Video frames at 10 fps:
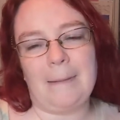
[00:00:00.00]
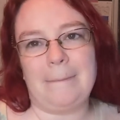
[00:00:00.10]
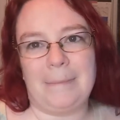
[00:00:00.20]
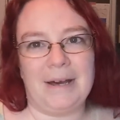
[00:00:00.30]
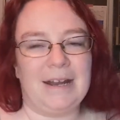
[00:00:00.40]

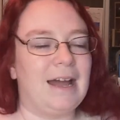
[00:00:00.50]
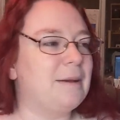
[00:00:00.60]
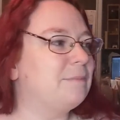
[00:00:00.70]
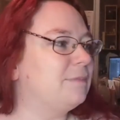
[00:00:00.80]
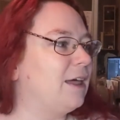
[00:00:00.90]
but
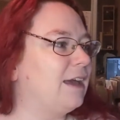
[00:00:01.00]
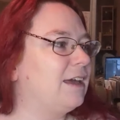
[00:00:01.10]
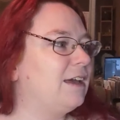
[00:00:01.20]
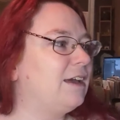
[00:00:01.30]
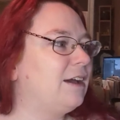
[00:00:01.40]
I'm
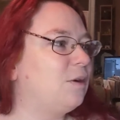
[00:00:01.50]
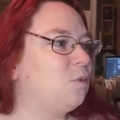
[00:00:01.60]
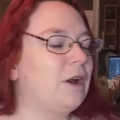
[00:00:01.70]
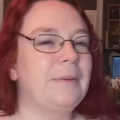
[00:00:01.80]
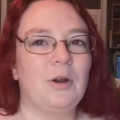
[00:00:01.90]
liking
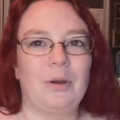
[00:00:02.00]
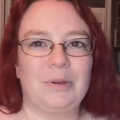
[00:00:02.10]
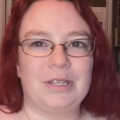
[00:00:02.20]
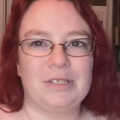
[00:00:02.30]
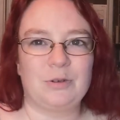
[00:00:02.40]
where I'm going
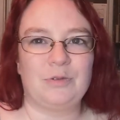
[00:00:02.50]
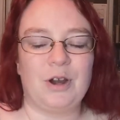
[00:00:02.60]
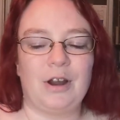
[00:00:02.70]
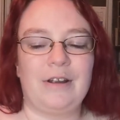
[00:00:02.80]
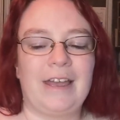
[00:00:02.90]
with this so
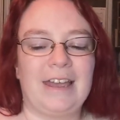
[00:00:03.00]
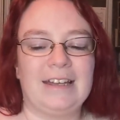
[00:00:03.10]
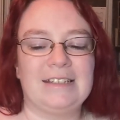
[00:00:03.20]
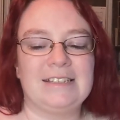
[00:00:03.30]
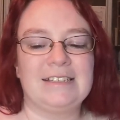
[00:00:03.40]
far,
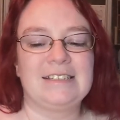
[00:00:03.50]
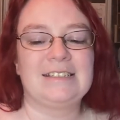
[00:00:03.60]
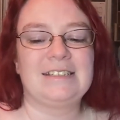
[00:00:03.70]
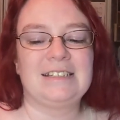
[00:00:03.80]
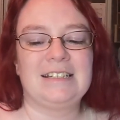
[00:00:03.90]
and
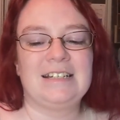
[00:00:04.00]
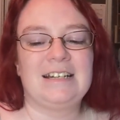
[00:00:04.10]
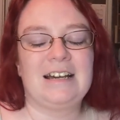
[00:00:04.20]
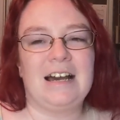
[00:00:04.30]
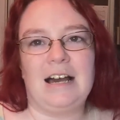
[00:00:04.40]

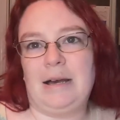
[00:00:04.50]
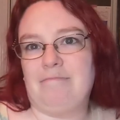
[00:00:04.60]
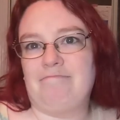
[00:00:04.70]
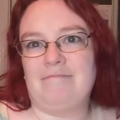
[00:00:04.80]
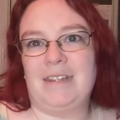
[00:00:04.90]

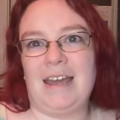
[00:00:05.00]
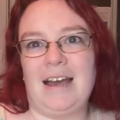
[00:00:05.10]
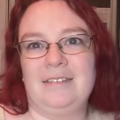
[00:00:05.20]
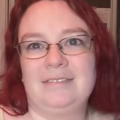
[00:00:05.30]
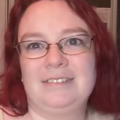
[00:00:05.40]

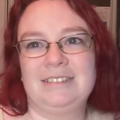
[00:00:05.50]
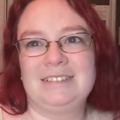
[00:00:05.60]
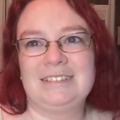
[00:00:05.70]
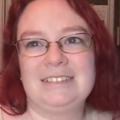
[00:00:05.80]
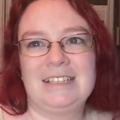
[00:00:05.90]
yeah,
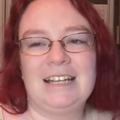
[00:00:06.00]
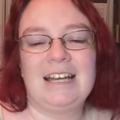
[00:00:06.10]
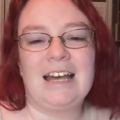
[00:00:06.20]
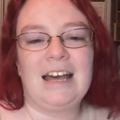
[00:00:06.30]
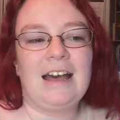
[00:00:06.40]

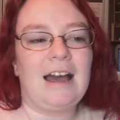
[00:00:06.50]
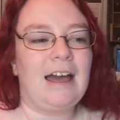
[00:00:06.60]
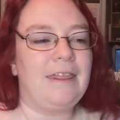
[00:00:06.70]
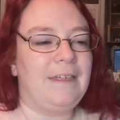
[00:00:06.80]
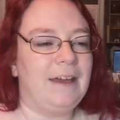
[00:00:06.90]

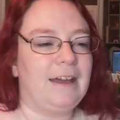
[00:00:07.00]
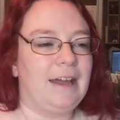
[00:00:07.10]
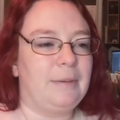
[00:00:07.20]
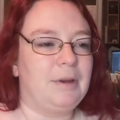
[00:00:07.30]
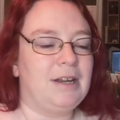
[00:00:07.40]
I think
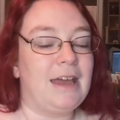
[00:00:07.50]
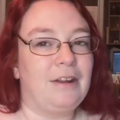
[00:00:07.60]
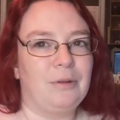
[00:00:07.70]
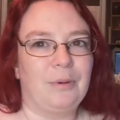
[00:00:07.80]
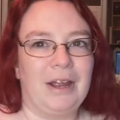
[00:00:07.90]
I am going to
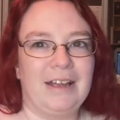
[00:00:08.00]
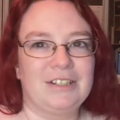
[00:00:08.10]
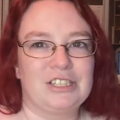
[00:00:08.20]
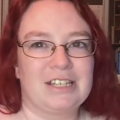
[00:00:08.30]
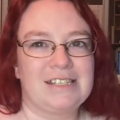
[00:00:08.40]
take another
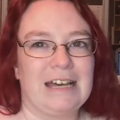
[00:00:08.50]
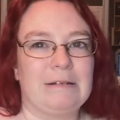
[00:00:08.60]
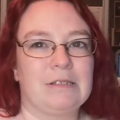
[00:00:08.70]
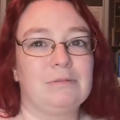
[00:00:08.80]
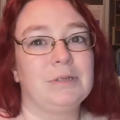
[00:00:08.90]
break just because
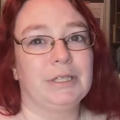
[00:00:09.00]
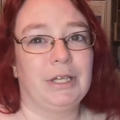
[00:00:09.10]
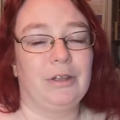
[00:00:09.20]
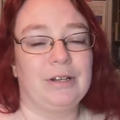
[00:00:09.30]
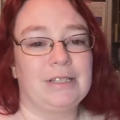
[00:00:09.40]
that was a
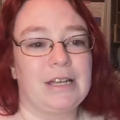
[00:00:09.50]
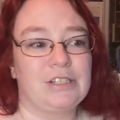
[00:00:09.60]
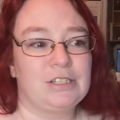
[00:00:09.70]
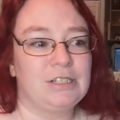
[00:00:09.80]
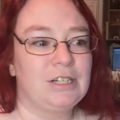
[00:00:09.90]
really long
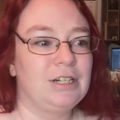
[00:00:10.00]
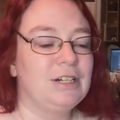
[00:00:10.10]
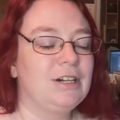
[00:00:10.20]
session.